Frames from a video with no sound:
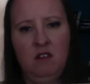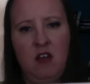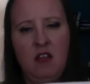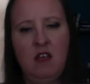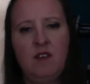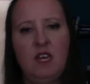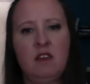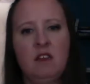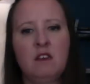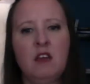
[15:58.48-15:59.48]
I love
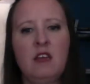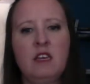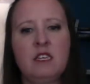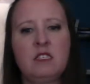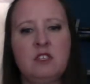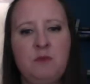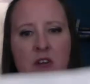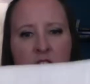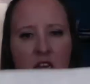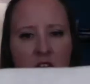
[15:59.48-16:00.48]
it. I think it's so
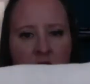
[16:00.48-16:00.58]
pretty.